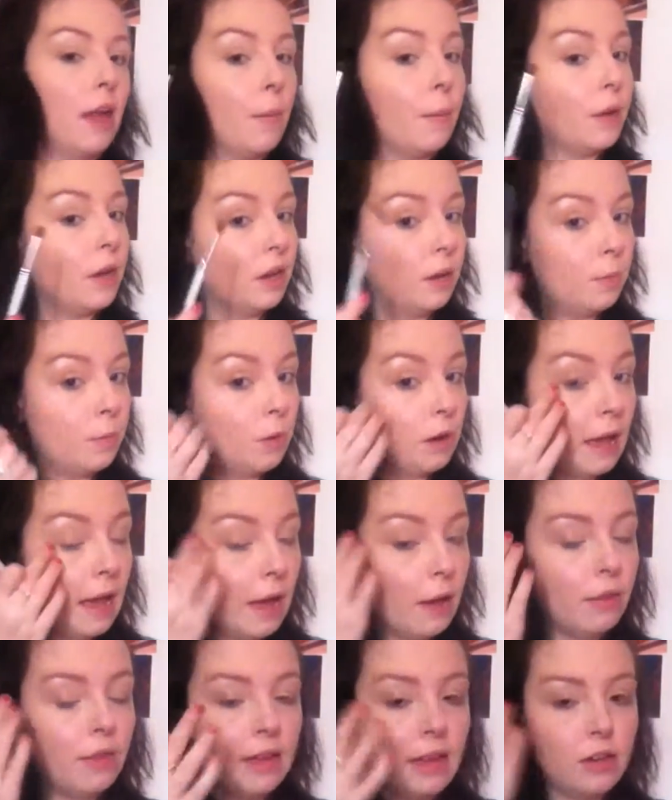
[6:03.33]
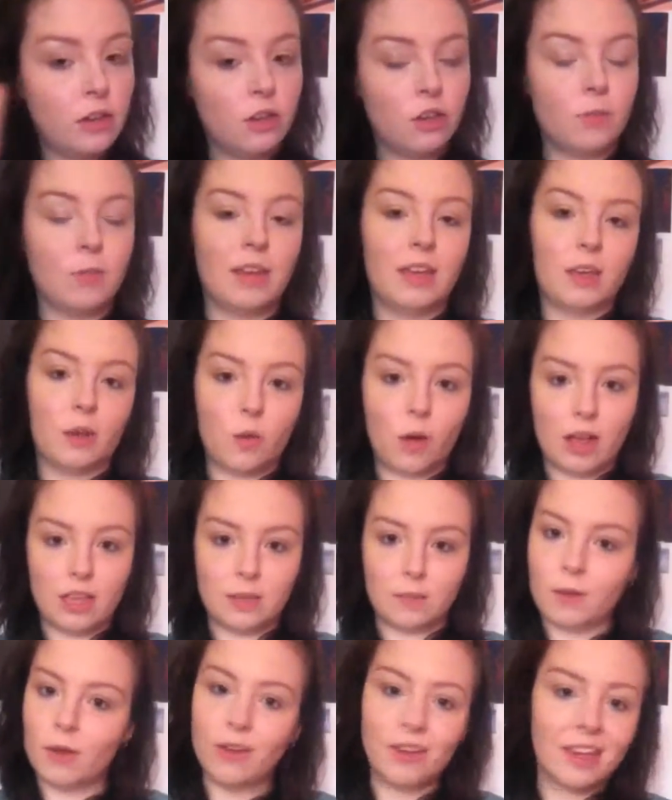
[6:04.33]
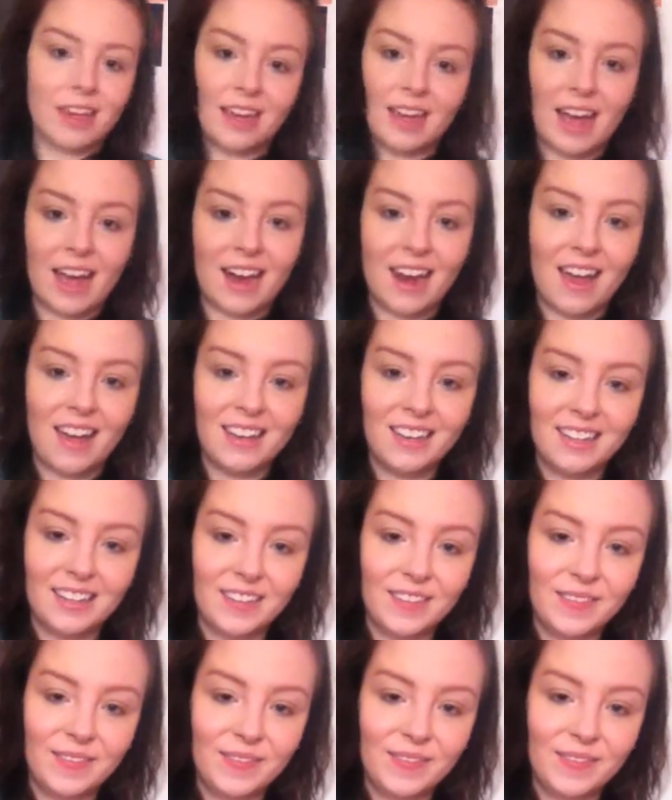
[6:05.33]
and we're going to pull it out at the edges to make it quite smoky and cat-like.